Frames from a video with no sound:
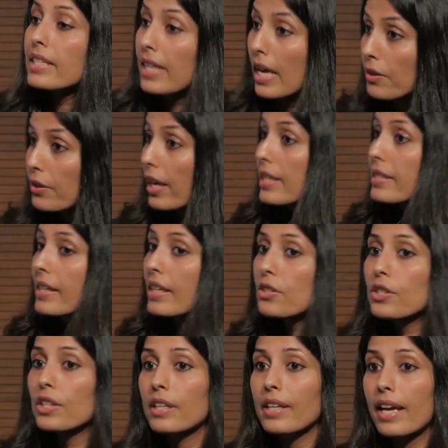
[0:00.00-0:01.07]

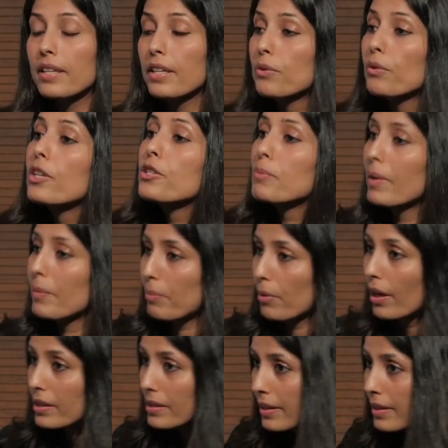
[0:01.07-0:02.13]
standardization, and enrichment
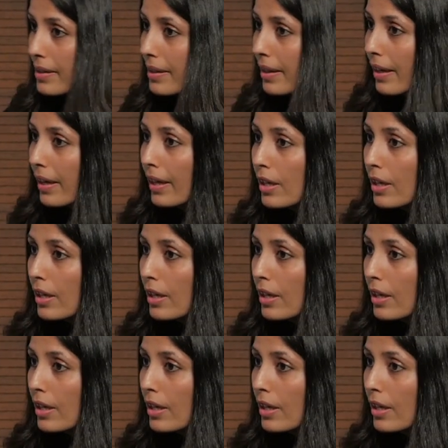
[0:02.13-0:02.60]
process.